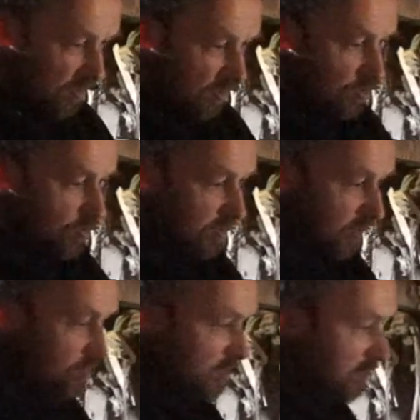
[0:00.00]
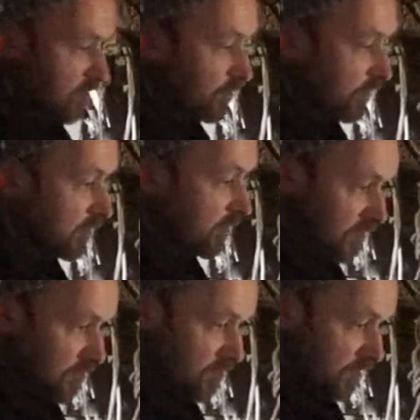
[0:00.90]
So that's the reason for
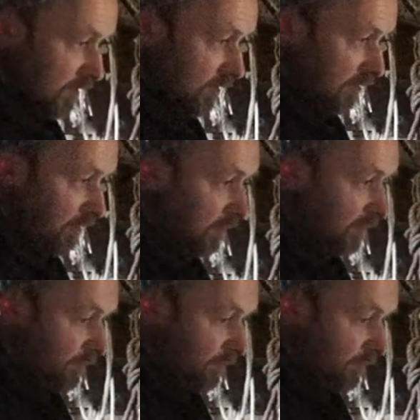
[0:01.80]
these. Uh,